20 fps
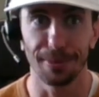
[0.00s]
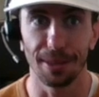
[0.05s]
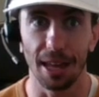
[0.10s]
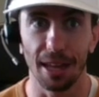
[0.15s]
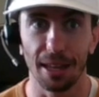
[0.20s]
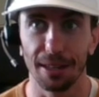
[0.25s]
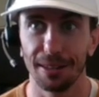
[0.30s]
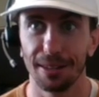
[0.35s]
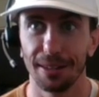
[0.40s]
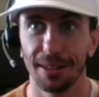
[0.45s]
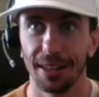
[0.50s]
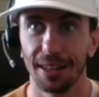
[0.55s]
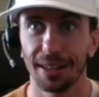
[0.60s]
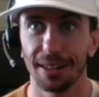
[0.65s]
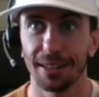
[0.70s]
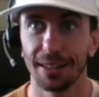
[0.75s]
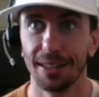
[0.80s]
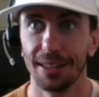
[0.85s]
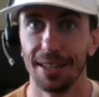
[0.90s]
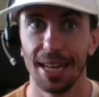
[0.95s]
at
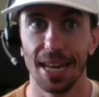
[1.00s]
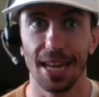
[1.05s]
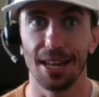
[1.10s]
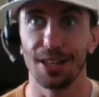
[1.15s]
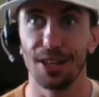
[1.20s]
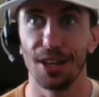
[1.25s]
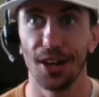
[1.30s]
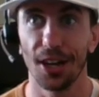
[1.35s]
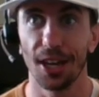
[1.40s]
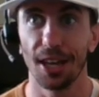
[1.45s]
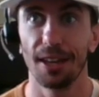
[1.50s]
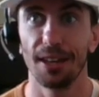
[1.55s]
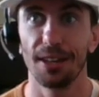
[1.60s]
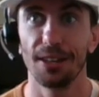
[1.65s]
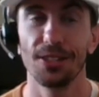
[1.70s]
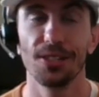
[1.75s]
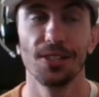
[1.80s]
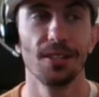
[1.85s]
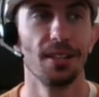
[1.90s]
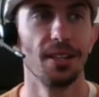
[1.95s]
like at a young
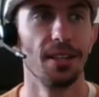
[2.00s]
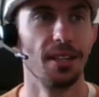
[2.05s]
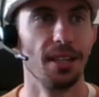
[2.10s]
age.